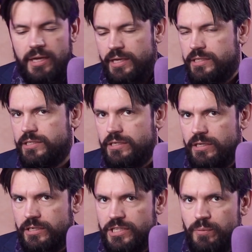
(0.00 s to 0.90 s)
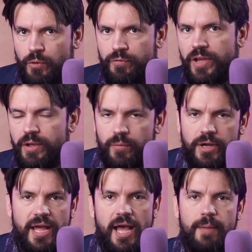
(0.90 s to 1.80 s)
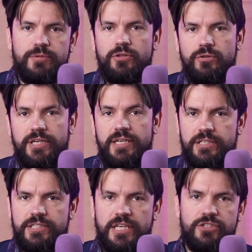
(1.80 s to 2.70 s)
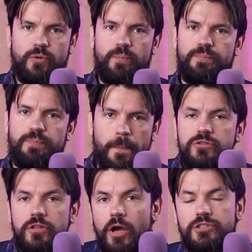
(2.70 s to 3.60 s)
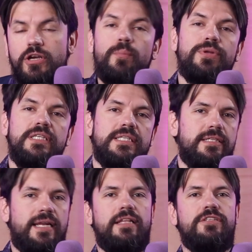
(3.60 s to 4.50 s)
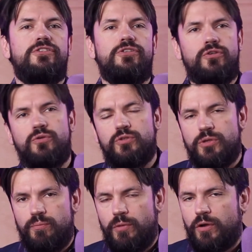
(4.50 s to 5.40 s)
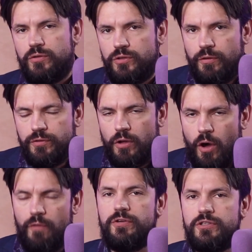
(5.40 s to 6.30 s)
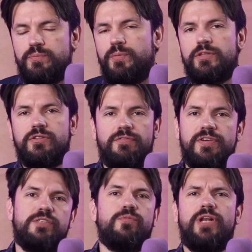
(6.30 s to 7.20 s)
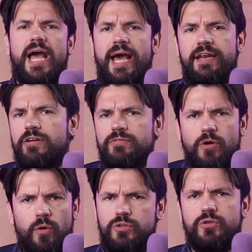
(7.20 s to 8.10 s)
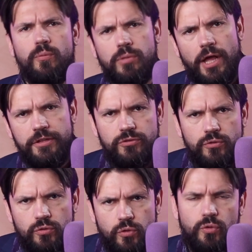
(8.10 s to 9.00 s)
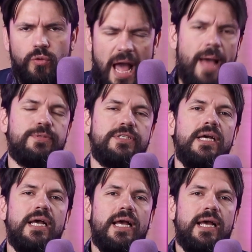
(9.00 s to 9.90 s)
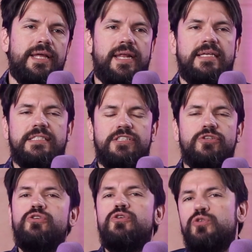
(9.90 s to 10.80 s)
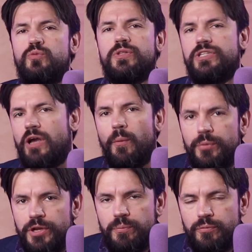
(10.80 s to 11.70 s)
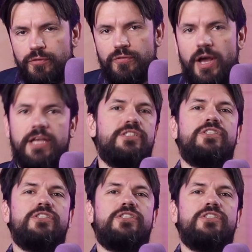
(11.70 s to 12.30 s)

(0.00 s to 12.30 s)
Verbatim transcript: It's a simple thing, but absolutely essential. Most large companies in the Netherlands use Microsoft Office, but the things I'm going to add also apply to Google Apps and that is you use what the company provides.